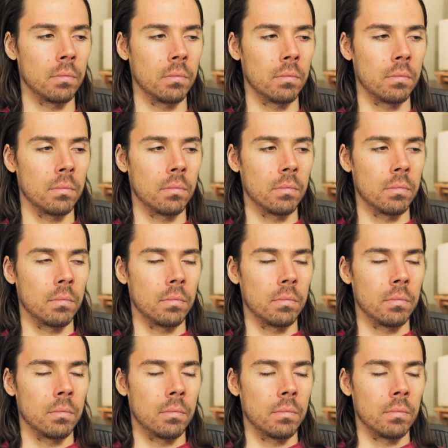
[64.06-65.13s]

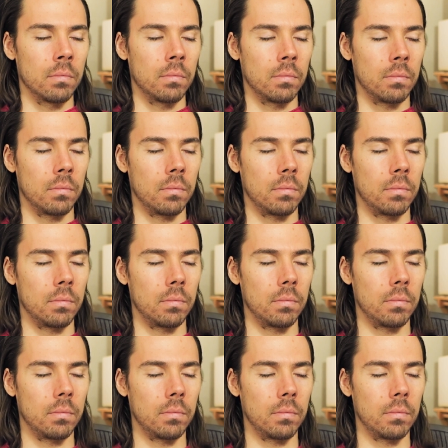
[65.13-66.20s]

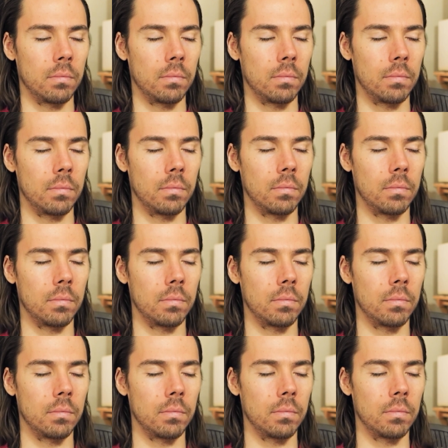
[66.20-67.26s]

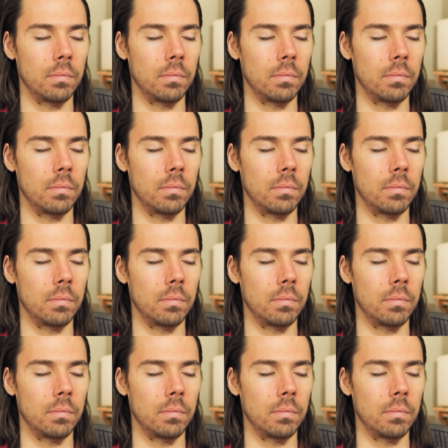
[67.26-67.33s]
(silence)